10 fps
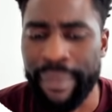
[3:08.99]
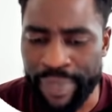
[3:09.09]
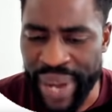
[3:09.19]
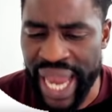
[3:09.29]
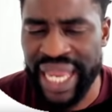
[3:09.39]

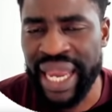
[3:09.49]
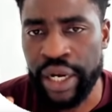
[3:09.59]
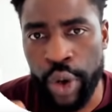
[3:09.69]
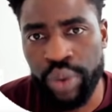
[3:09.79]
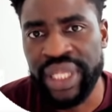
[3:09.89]
buying and
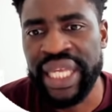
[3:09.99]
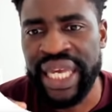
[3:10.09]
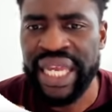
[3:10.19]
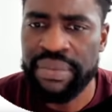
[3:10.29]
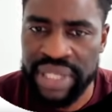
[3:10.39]
holding
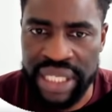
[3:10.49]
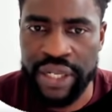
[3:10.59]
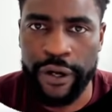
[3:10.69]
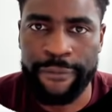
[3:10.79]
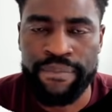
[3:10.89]
A M C
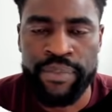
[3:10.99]
stock.